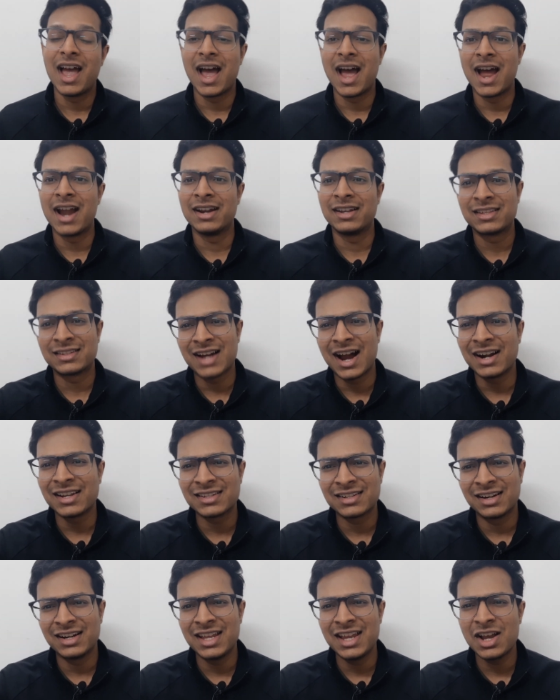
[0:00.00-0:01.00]
And start
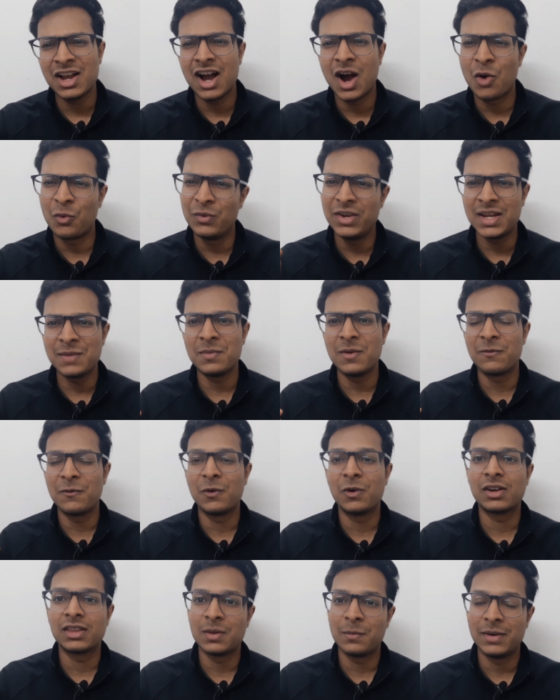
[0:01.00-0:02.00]
studying a week
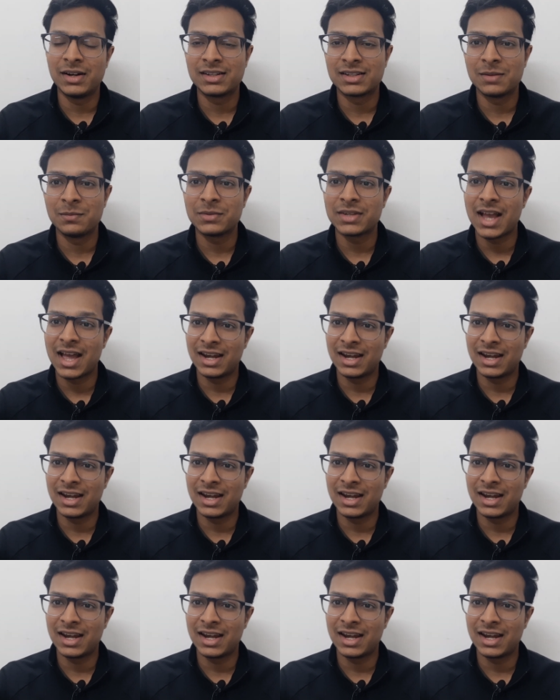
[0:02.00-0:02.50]
before the mid-sims